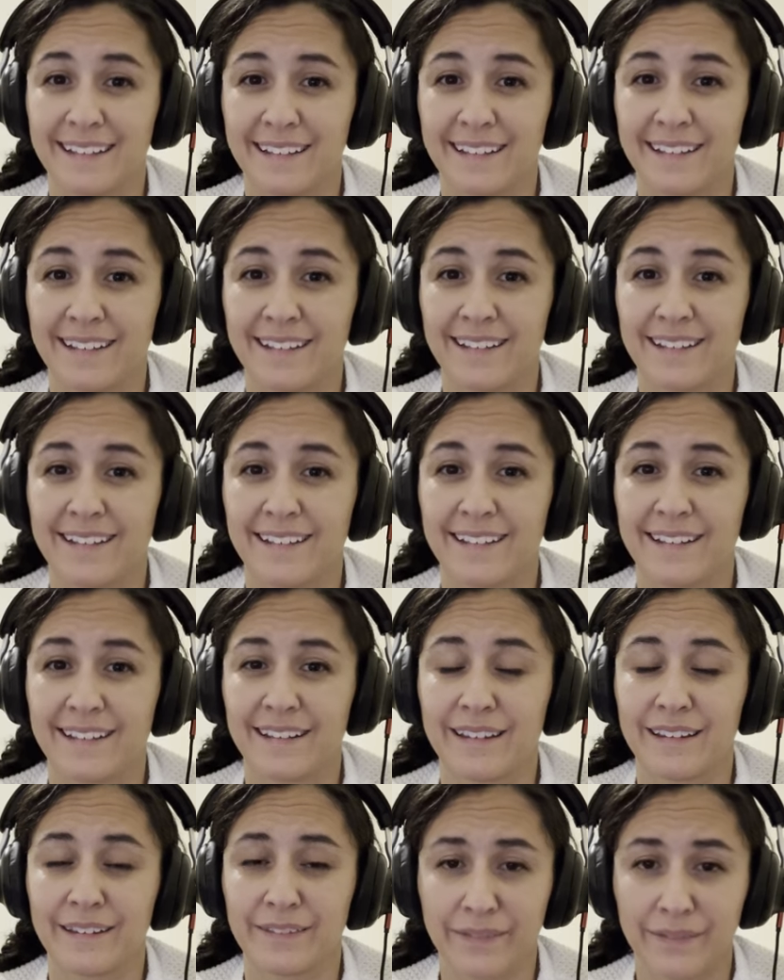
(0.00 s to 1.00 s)

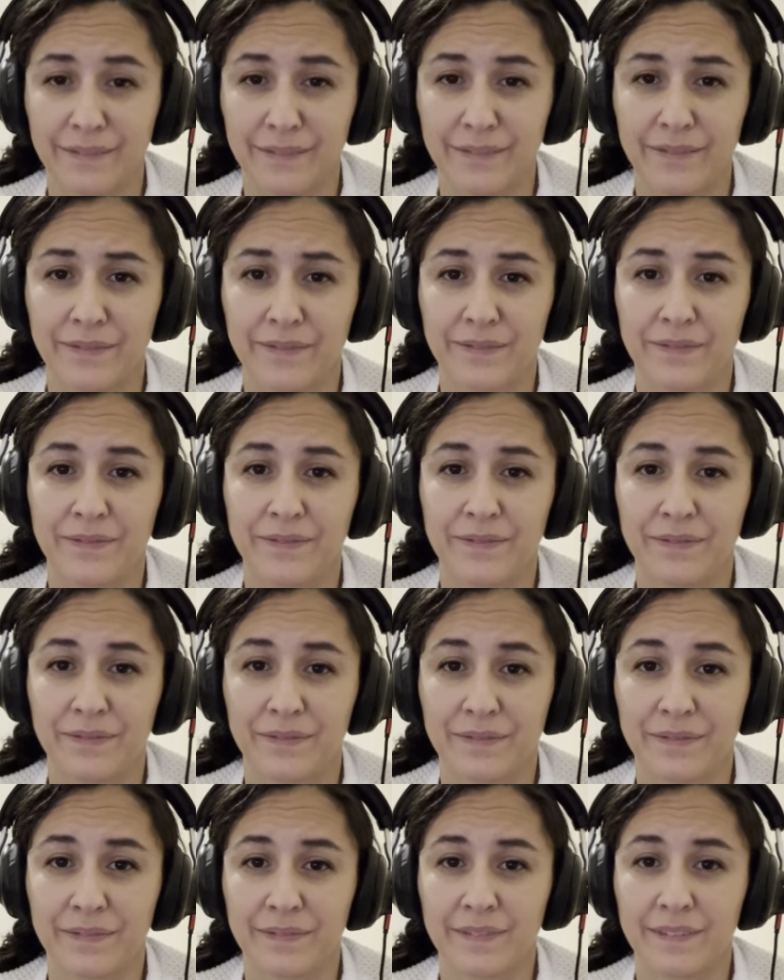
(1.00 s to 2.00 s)

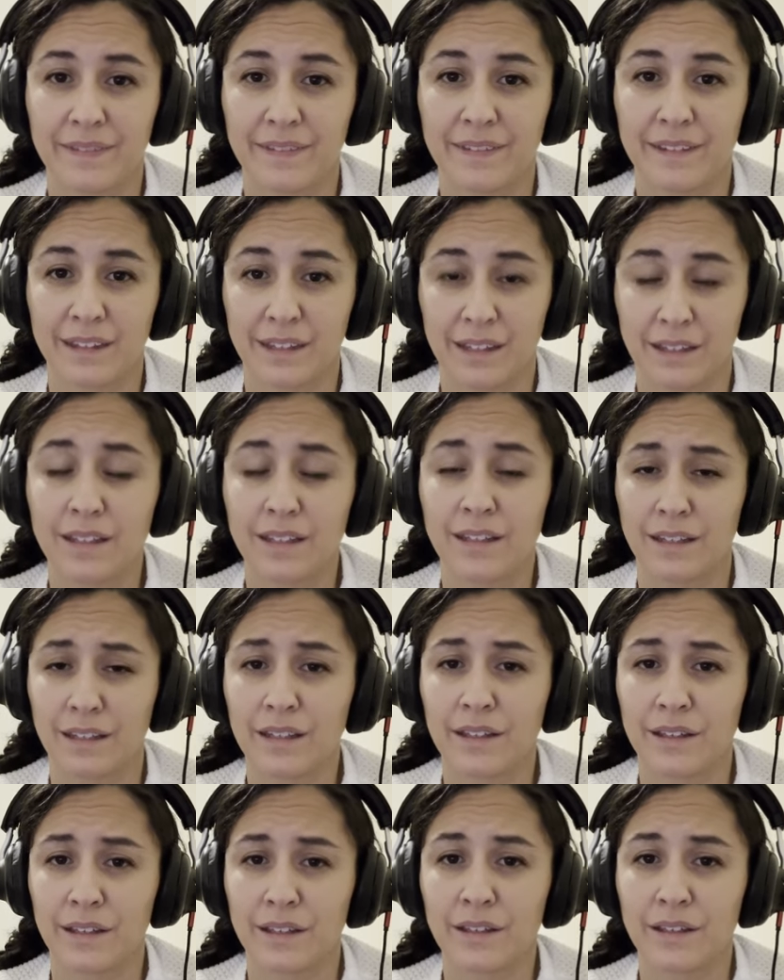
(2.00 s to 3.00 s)

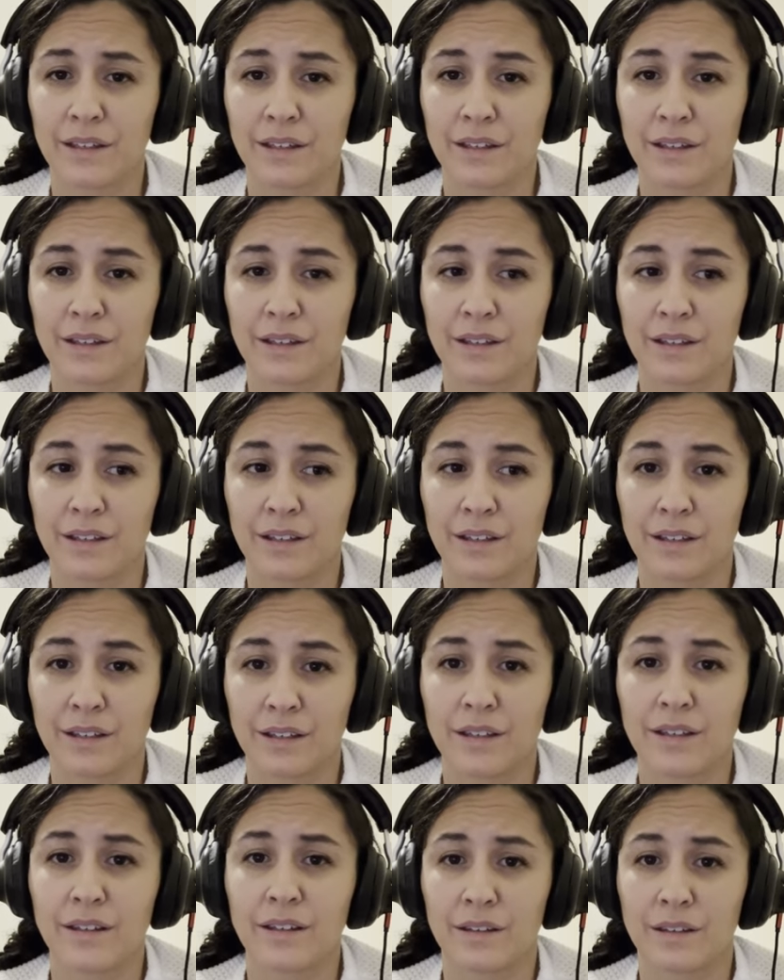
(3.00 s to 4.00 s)

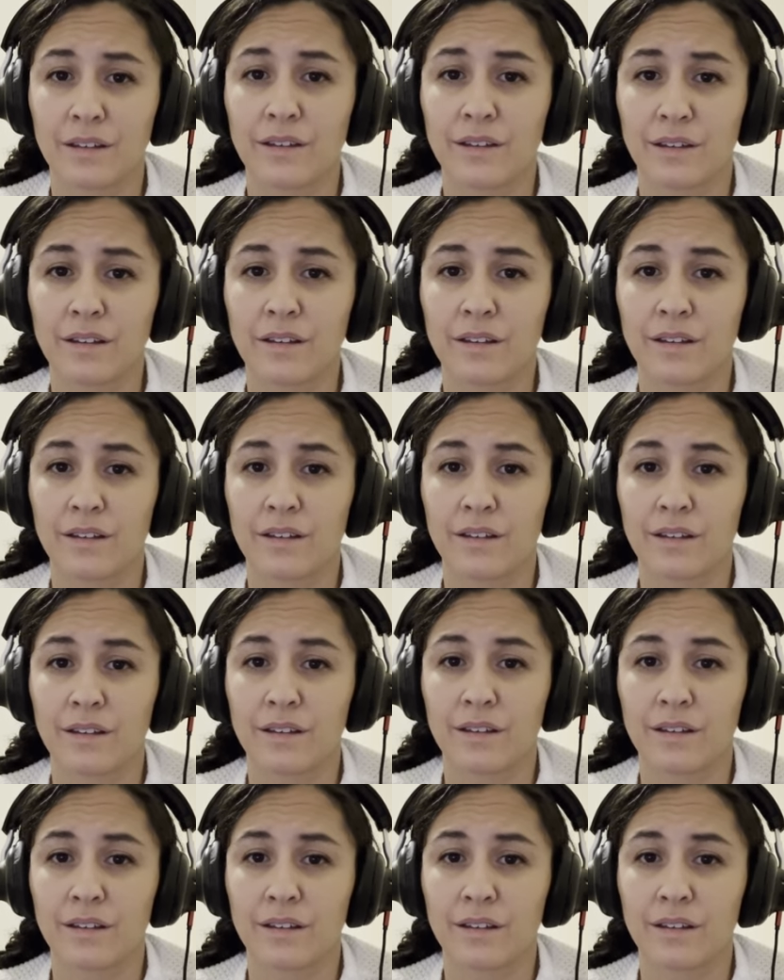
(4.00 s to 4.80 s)
[no speech]